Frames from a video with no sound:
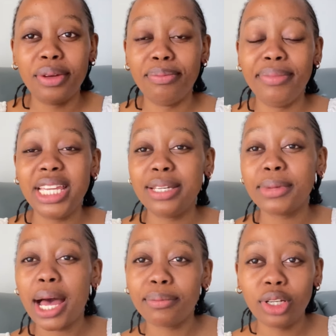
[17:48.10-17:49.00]
made him
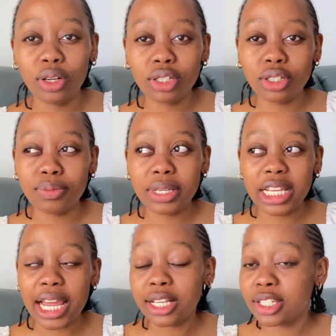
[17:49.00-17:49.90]
come close to me,
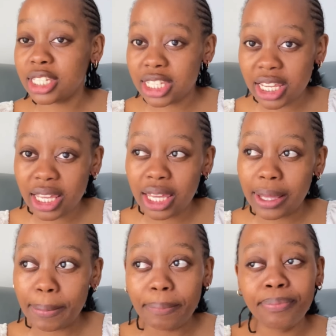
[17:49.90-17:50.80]
like to see
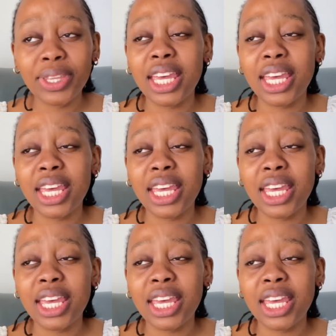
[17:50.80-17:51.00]
him,